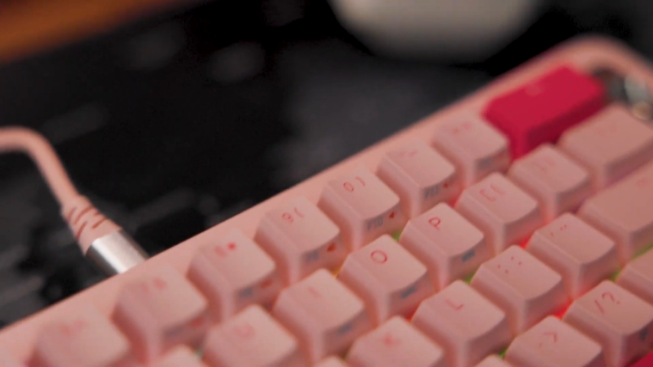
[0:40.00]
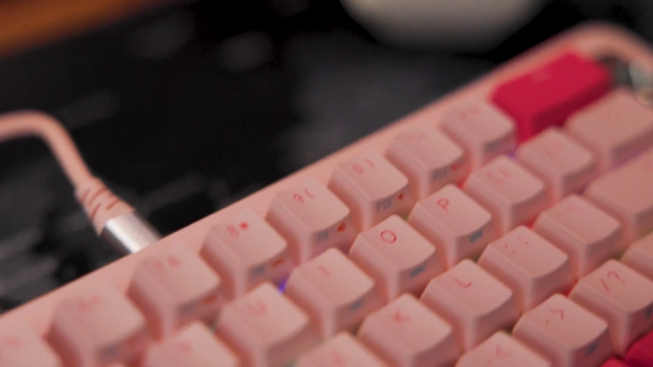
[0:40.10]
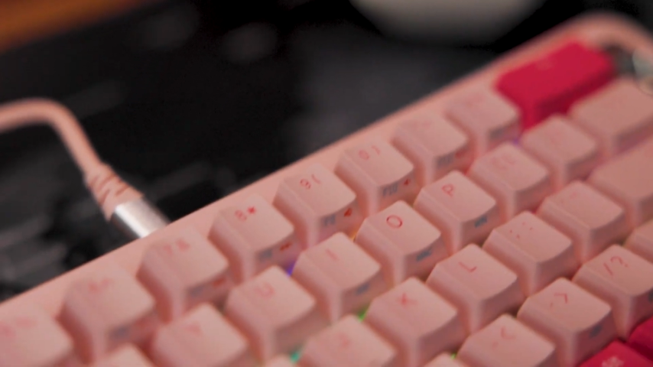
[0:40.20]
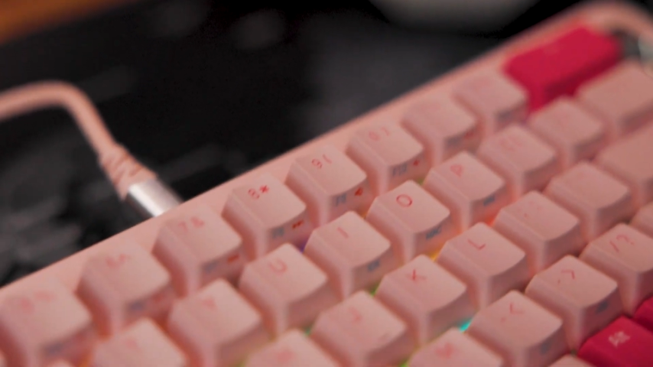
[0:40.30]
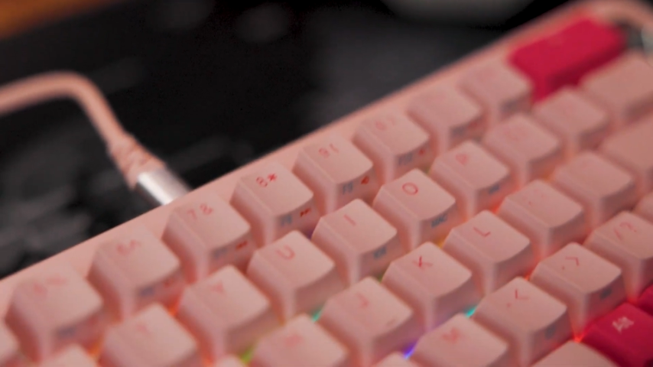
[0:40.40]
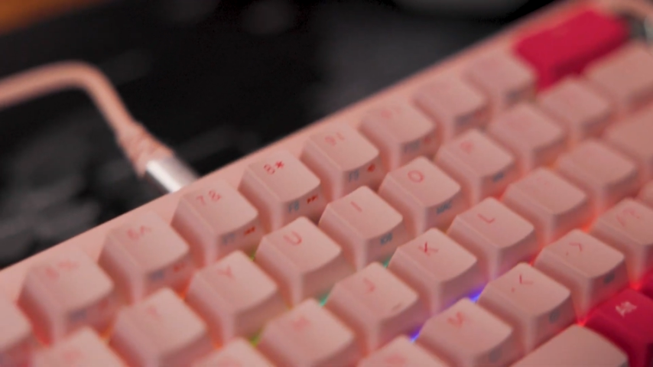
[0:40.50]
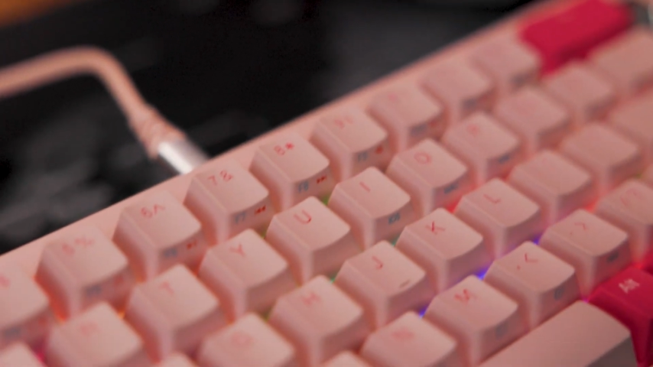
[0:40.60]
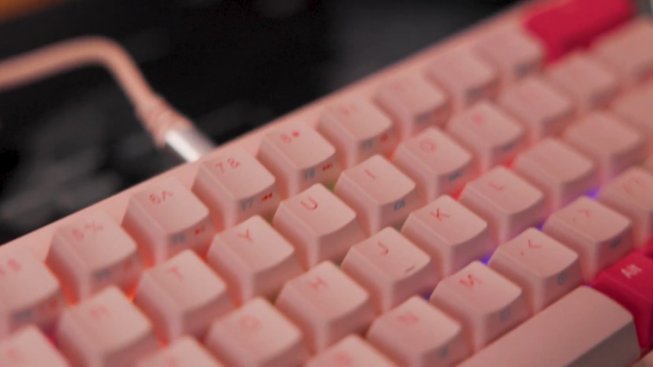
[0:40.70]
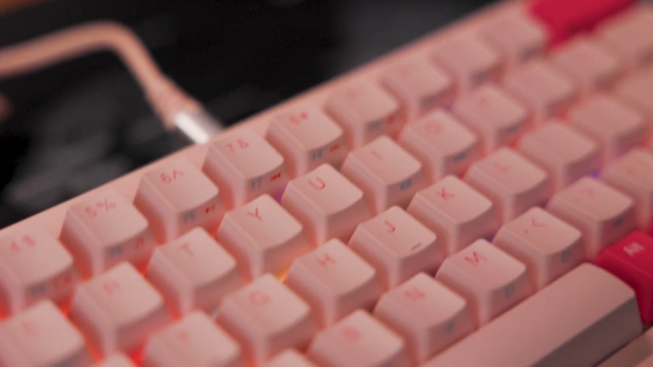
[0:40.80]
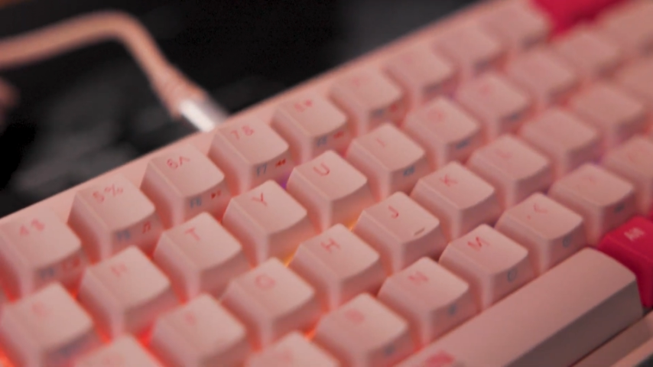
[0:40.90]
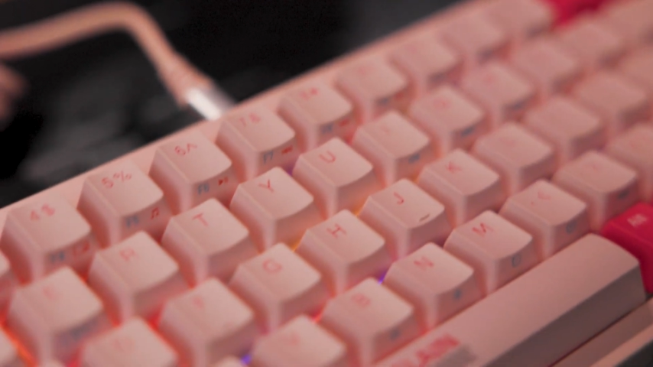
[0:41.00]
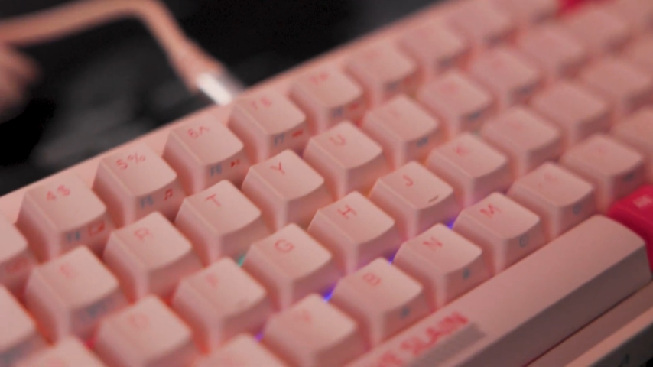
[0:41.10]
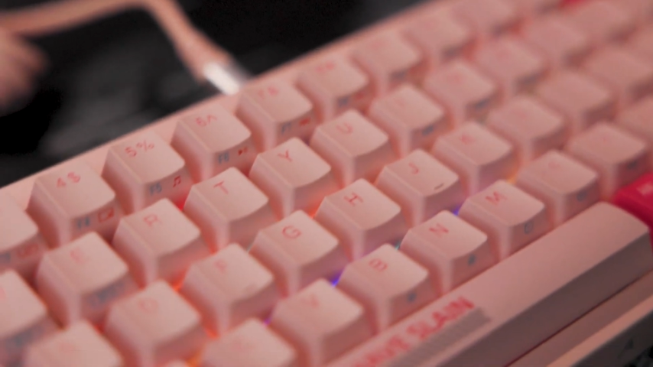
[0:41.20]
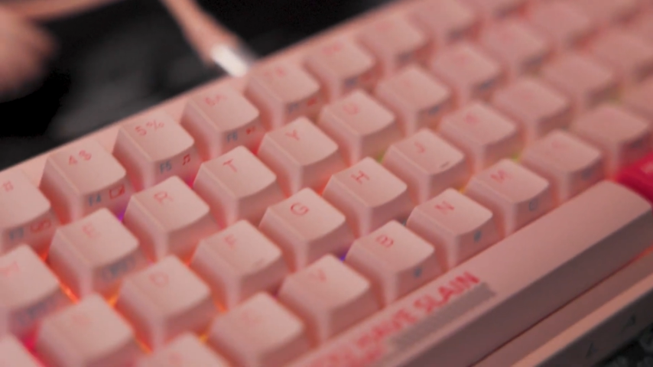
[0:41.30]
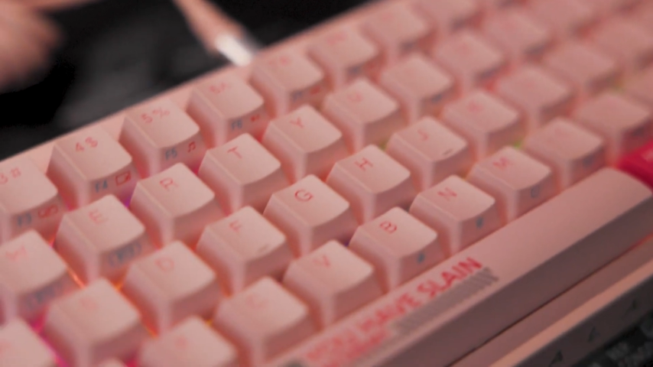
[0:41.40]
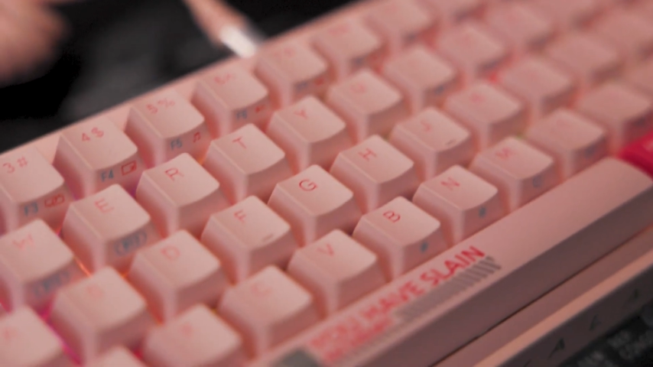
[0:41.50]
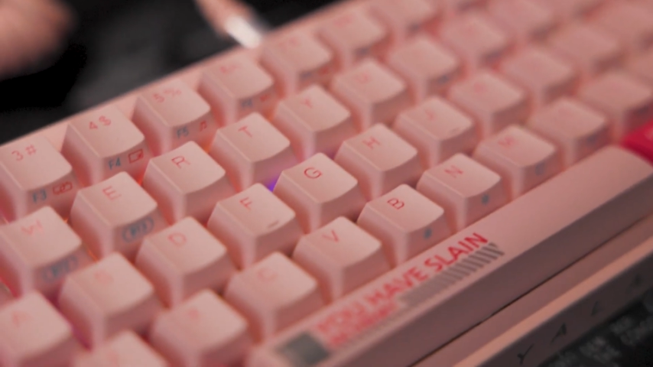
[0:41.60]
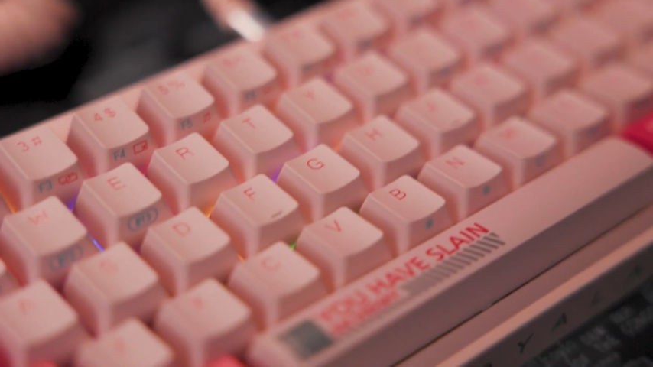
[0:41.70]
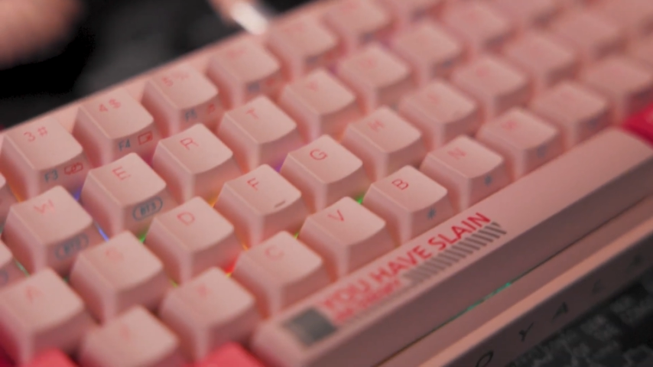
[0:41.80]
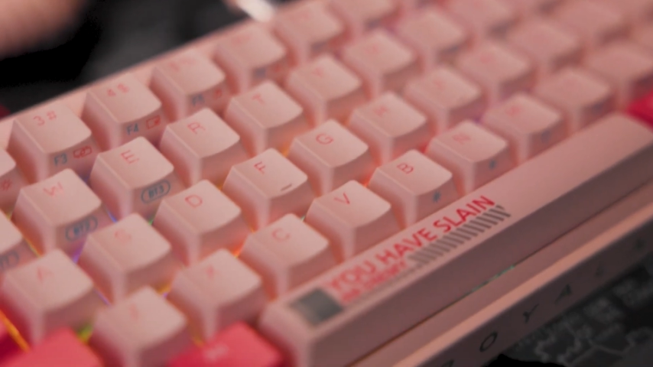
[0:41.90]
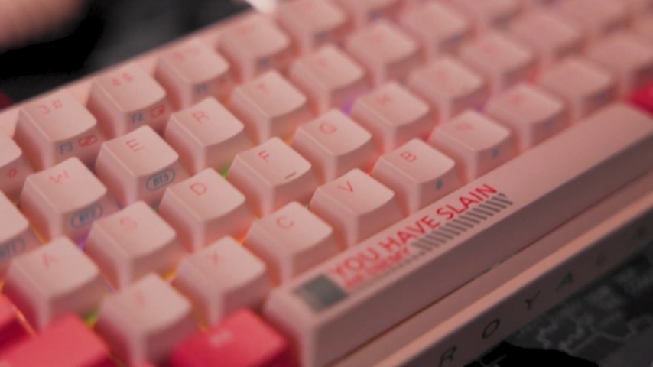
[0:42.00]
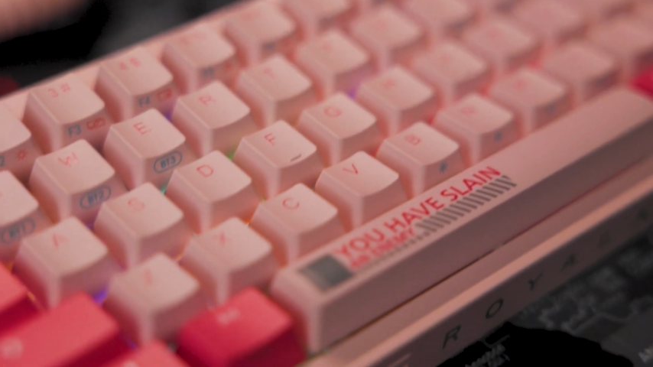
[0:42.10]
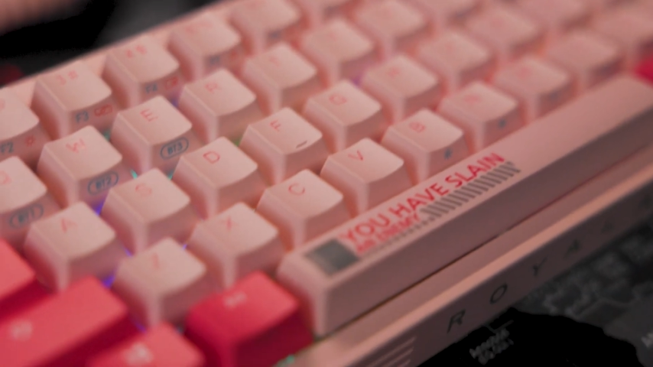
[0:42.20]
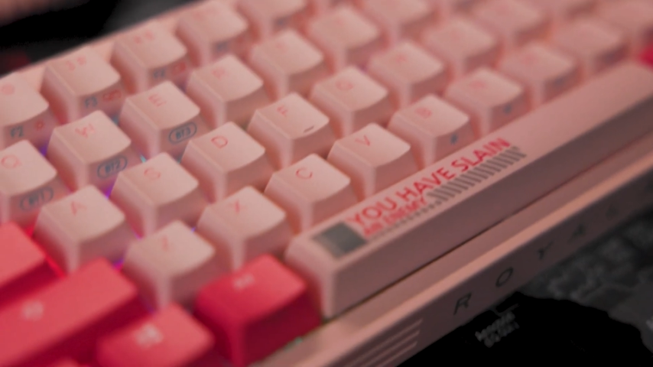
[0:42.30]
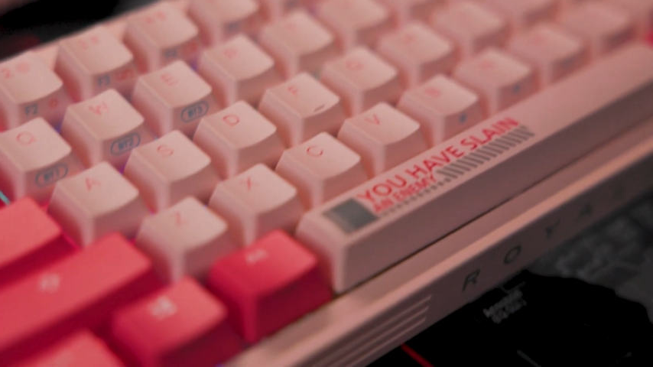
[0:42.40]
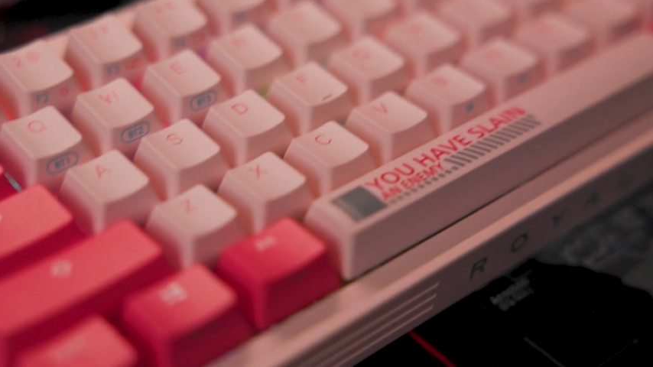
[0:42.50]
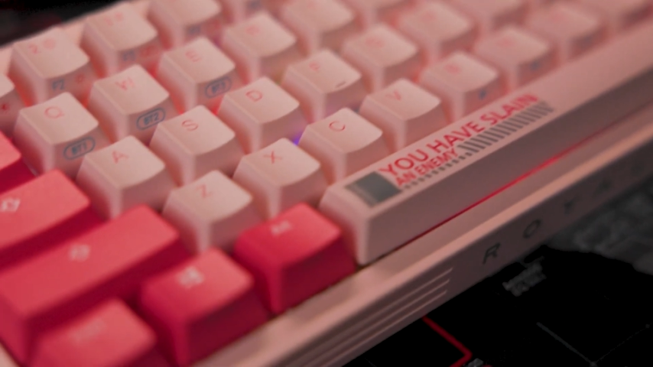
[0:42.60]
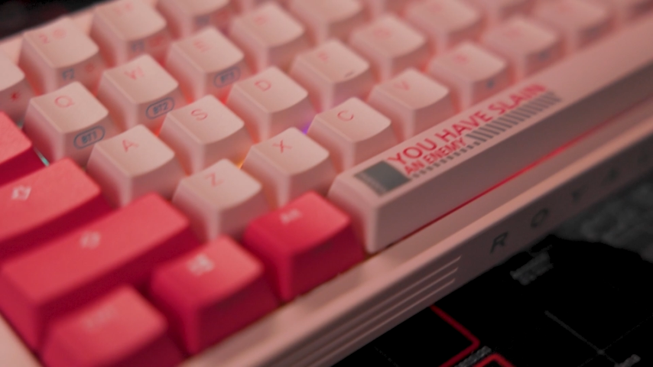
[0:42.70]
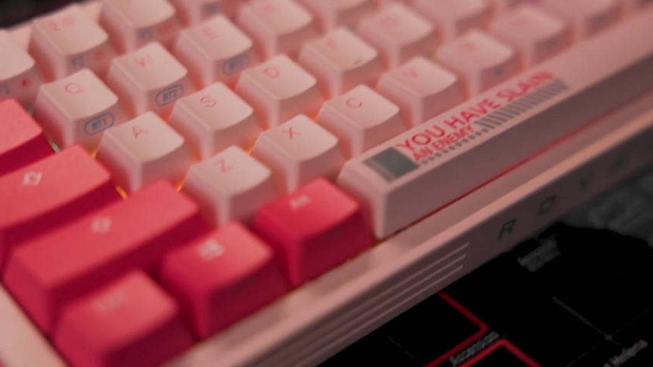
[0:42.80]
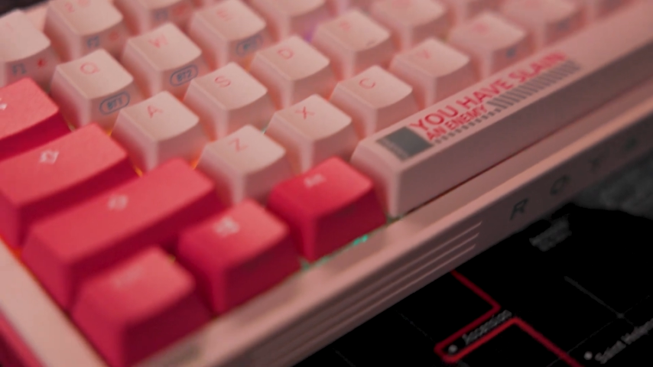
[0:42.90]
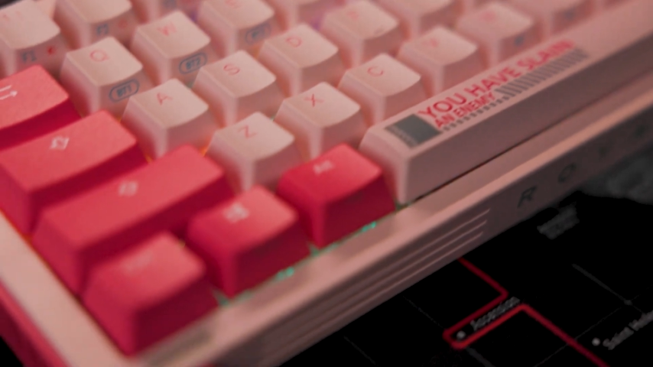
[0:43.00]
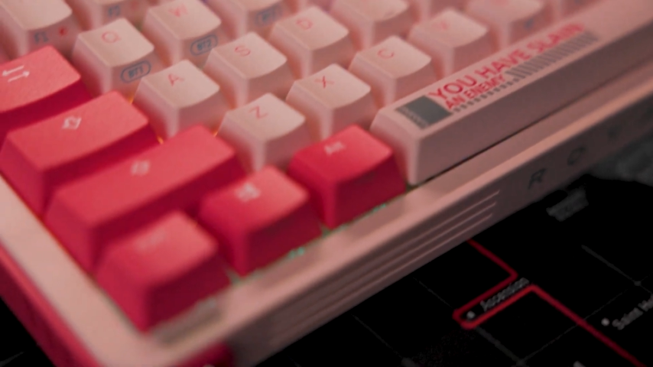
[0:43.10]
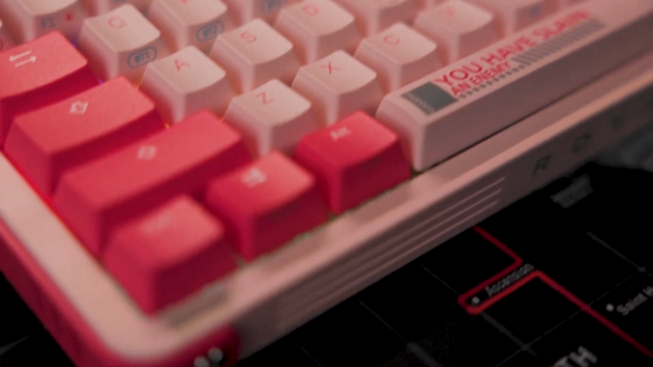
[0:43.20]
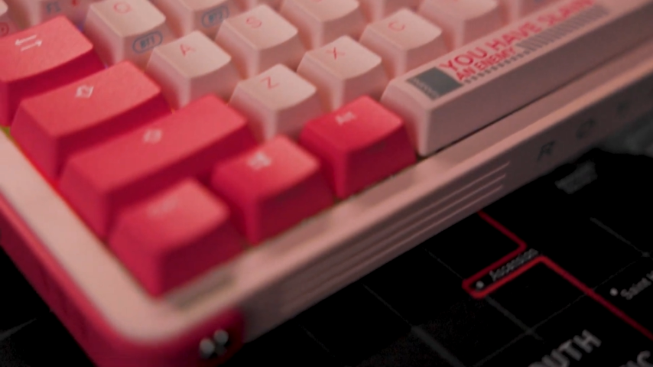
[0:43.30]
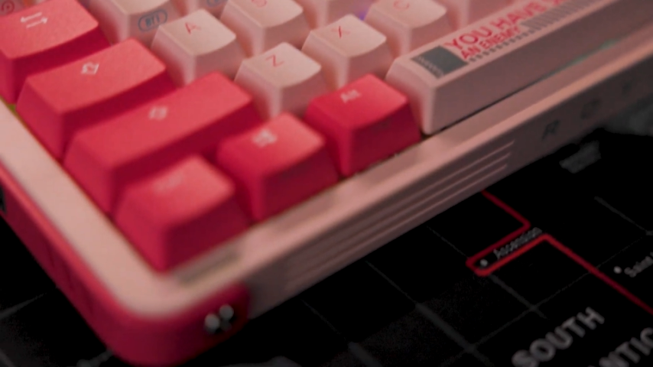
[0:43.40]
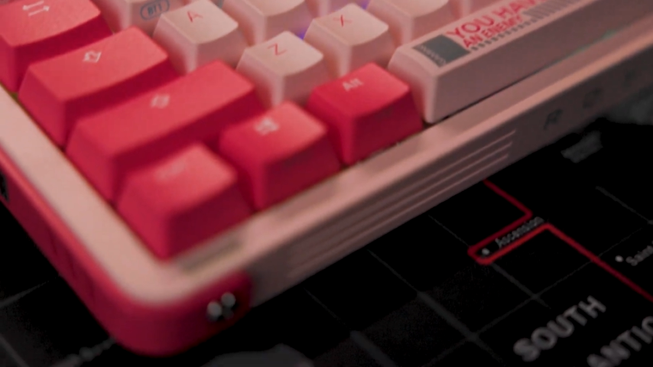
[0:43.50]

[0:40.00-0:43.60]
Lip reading: (no speaker visible)